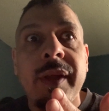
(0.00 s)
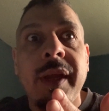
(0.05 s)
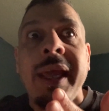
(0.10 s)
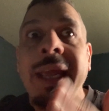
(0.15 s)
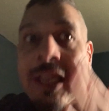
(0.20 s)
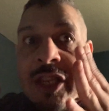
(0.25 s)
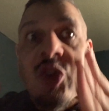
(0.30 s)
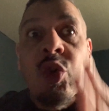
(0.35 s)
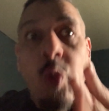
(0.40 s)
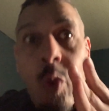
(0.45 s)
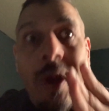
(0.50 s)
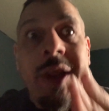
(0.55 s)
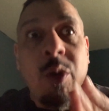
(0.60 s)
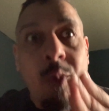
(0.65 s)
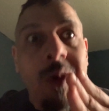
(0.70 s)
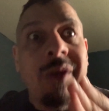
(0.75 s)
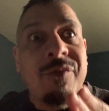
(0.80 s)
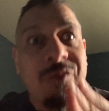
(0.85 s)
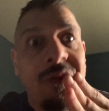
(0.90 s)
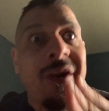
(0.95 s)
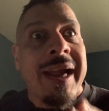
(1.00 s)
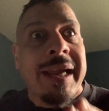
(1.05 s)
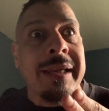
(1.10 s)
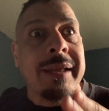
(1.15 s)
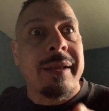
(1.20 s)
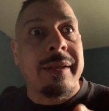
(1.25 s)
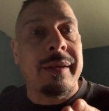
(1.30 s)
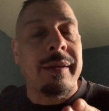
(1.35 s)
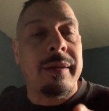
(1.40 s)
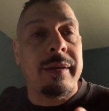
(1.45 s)
it's 21
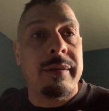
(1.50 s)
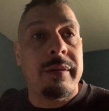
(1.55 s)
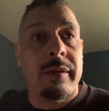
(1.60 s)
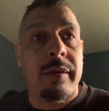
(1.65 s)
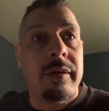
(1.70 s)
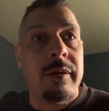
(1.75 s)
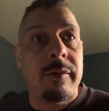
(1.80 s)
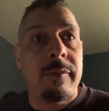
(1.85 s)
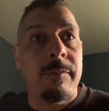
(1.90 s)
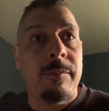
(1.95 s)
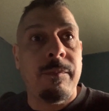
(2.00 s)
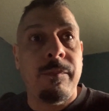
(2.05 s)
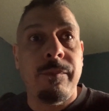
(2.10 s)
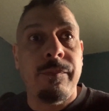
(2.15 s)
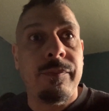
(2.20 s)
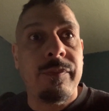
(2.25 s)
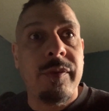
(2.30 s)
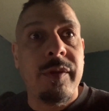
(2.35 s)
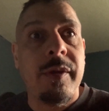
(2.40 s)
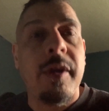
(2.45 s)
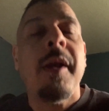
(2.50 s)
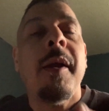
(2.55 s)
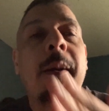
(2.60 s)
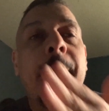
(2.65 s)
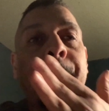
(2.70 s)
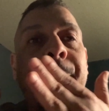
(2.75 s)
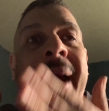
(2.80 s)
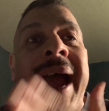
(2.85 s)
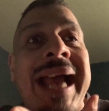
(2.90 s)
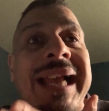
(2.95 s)
fights.
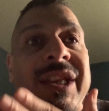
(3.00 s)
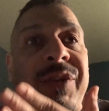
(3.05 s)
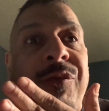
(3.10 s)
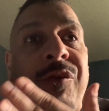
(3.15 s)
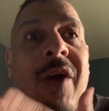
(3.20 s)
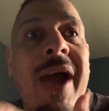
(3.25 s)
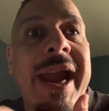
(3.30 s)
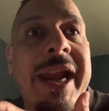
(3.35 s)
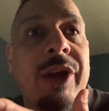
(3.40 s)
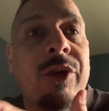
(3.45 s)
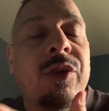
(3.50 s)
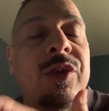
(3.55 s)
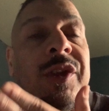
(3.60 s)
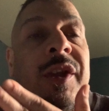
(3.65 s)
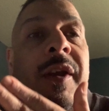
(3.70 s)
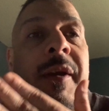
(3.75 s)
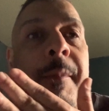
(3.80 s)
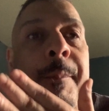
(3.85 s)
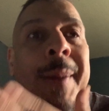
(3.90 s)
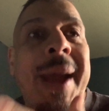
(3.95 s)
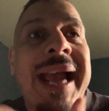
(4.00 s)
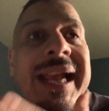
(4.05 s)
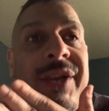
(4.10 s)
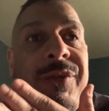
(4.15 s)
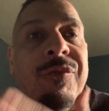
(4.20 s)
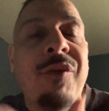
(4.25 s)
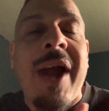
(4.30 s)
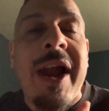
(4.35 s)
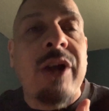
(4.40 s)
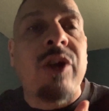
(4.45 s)
Past fighters
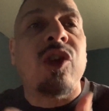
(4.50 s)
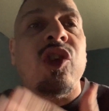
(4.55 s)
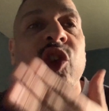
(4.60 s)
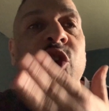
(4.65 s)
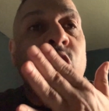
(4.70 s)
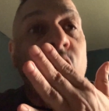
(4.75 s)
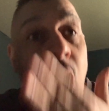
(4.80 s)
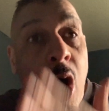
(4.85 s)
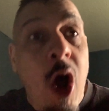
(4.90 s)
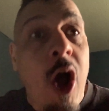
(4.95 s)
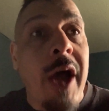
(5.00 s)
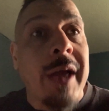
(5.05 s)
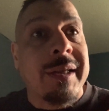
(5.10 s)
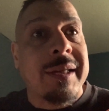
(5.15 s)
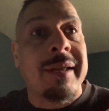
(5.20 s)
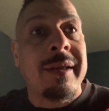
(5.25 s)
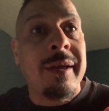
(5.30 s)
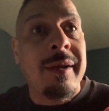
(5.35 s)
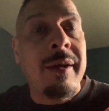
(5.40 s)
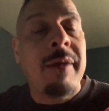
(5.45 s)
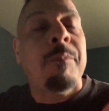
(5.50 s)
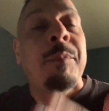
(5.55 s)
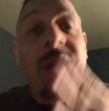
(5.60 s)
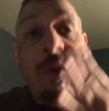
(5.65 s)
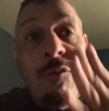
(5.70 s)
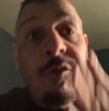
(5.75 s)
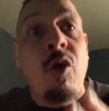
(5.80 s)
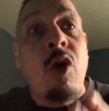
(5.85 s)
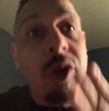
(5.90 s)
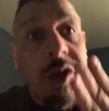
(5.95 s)
lost
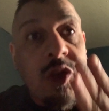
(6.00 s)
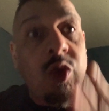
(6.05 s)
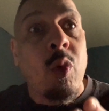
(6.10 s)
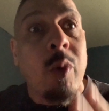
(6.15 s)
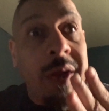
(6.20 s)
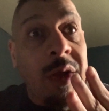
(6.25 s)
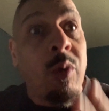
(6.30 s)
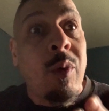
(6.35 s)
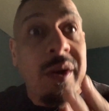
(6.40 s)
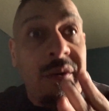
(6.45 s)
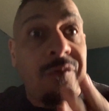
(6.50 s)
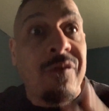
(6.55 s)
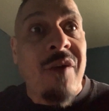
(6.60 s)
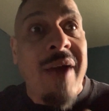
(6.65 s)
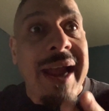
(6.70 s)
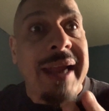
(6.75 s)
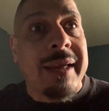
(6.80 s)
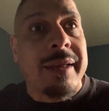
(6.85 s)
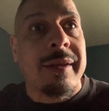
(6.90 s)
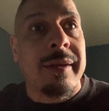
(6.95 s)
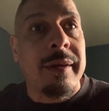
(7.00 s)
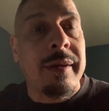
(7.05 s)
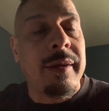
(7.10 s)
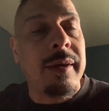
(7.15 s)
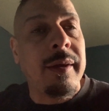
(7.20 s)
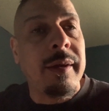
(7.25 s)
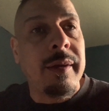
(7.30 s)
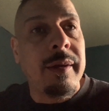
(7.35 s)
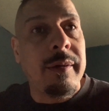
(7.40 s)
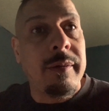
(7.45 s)
before 21 fights.
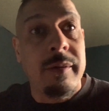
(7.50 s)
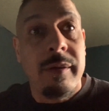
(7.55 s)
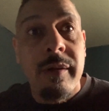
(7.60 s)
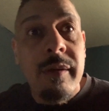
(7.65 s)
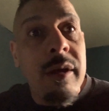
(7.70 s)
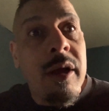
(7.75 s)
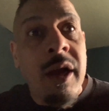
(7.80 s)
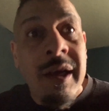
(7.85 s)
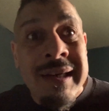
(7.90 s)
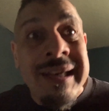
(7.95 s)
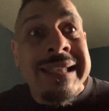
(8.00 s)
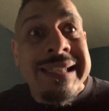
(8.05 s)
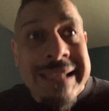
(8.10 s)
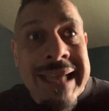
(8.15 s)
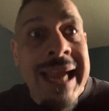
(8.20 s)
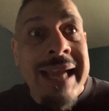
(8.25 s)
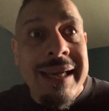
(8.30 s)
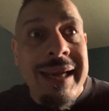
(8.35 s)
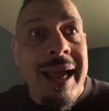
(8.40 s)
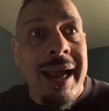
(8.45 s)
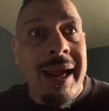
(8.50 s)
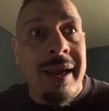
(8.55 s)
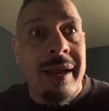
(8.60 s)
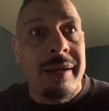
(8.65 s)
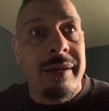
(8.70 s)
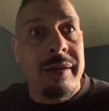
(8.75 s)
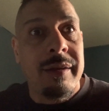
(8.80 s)
Understand that.